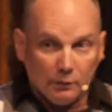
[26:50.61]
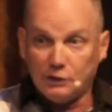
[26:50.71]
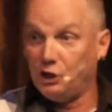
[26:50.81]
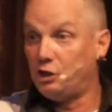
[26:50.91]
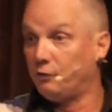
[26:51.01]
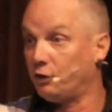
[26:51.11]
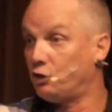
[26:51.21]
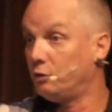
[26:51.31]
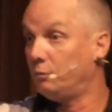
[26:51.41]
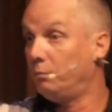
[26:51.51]
Let's each of
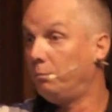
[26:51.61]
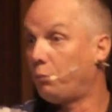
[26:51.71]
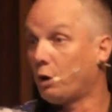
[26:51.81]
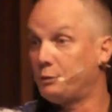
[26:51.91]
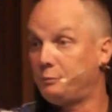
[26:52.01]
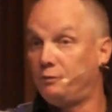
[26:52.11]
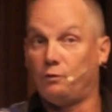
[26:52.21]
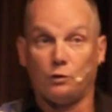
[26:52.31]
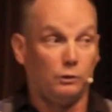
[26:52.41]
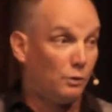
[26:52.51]
us purpose
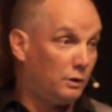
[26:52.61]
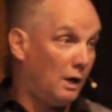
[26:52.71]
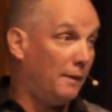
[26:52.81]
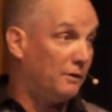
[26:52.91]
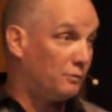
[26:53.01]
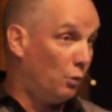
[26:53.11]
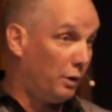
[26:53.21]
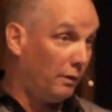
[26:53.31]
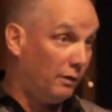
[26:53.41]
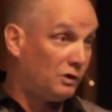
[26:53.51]
before the Lord God this morning,